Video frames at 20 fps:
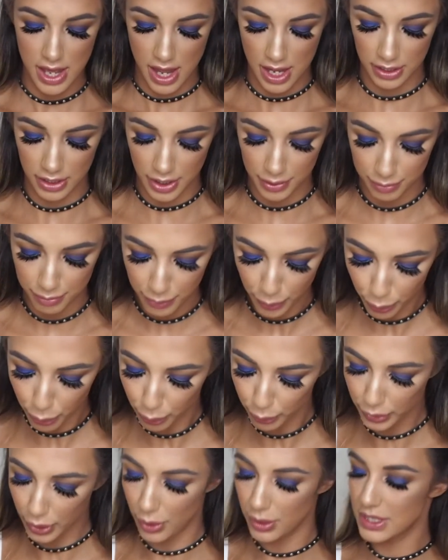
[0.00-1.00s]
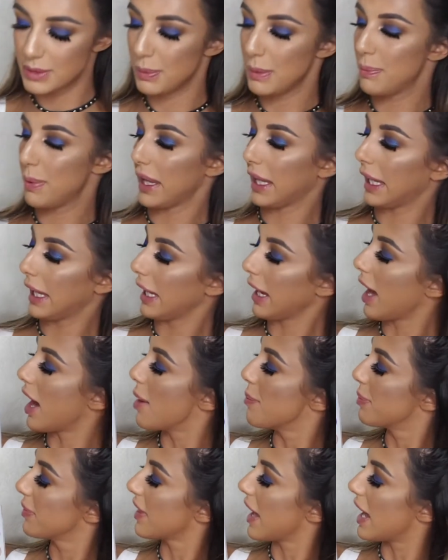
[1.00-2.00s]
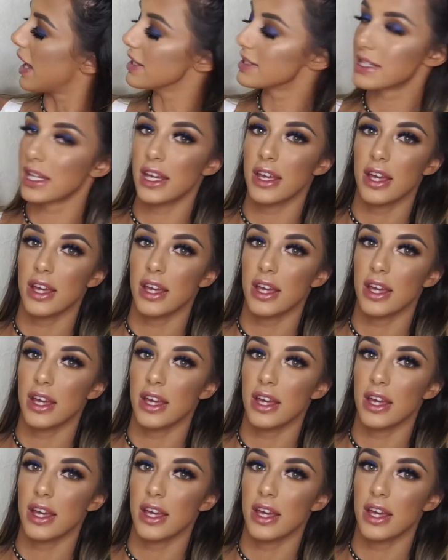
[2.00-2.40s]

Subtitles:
and I'm going to be picking up that